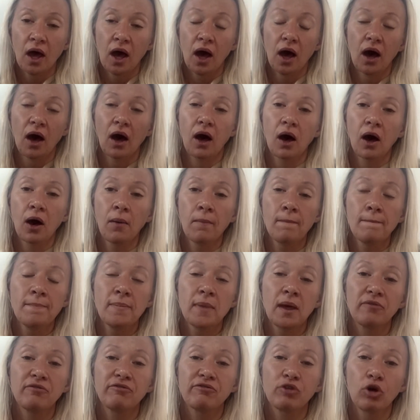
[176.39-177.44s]

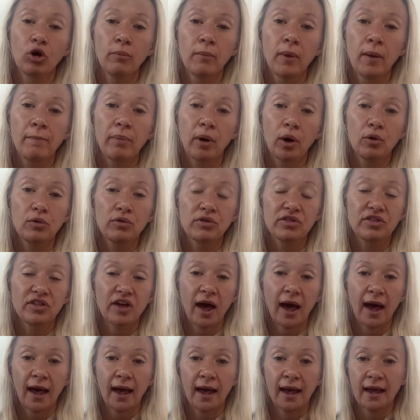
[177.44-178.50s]
from both
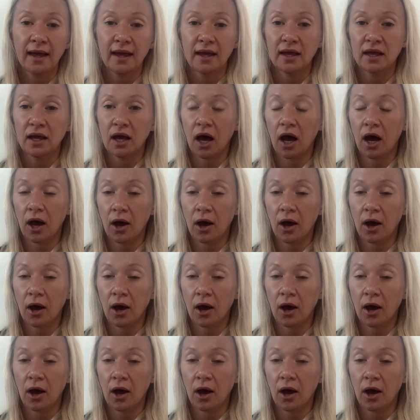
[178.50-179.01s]
a